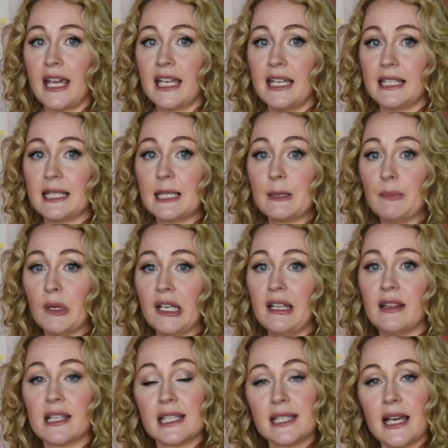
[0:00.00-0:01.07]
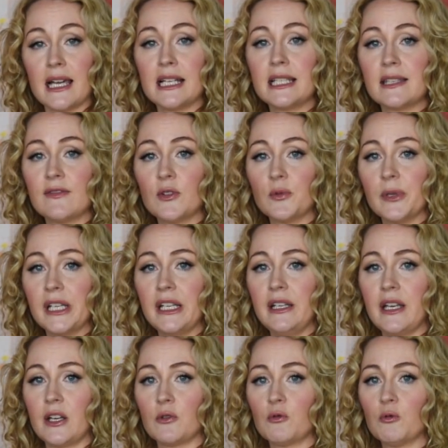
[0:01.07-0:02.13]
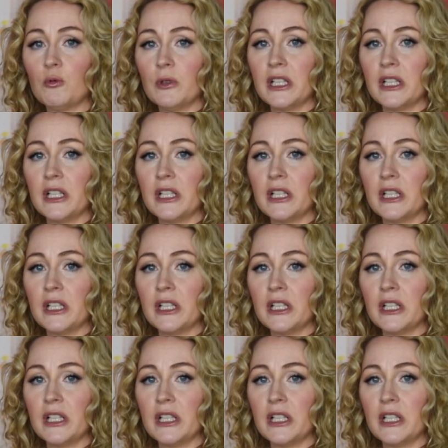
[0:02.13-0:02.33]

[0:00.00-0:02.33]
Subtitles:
I can split the sides of a reed and